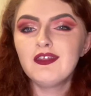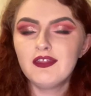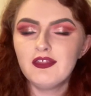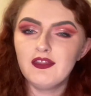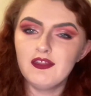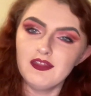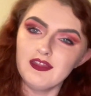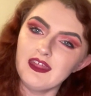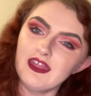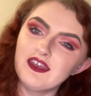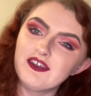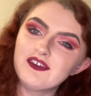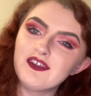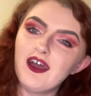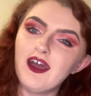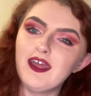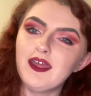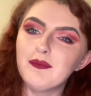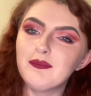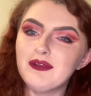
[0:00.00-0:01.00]
The
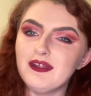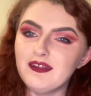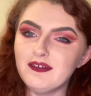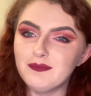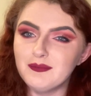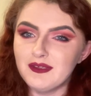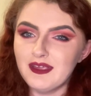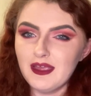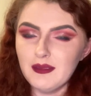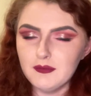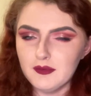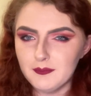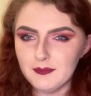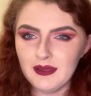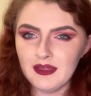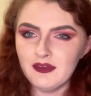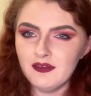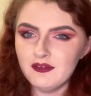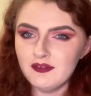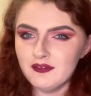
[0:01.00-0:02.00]
entire place became
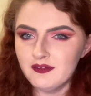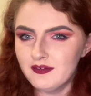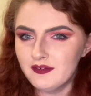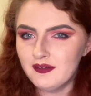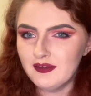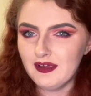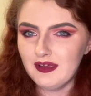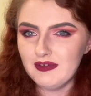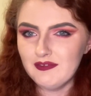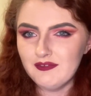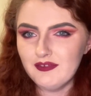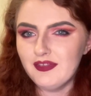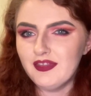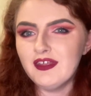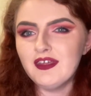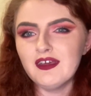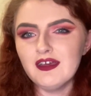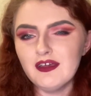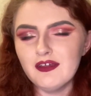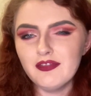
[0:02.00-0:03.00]
abandoned after
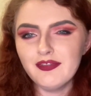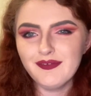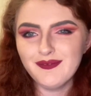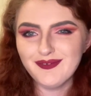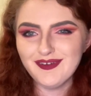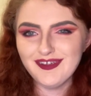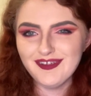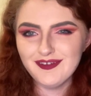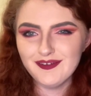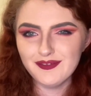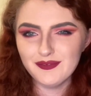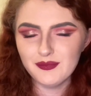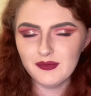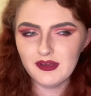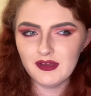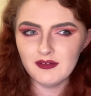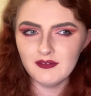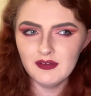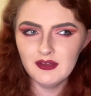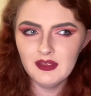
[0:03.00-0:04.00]
the earthquake as
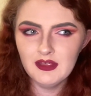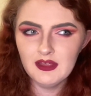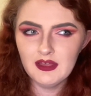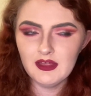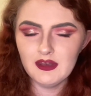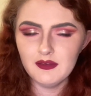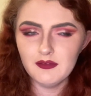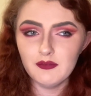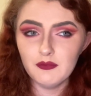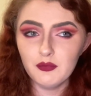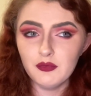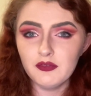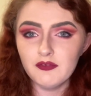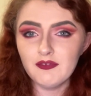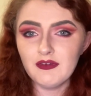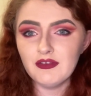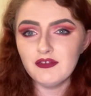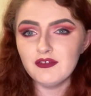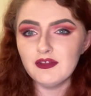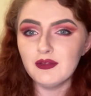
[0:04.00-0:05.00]
well, and it was
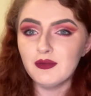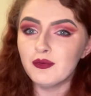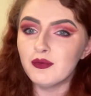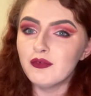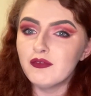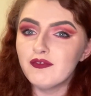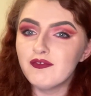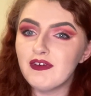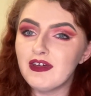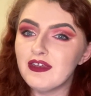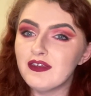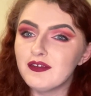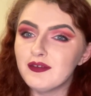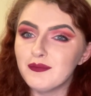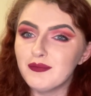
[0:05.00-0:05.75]
eventually called Phantom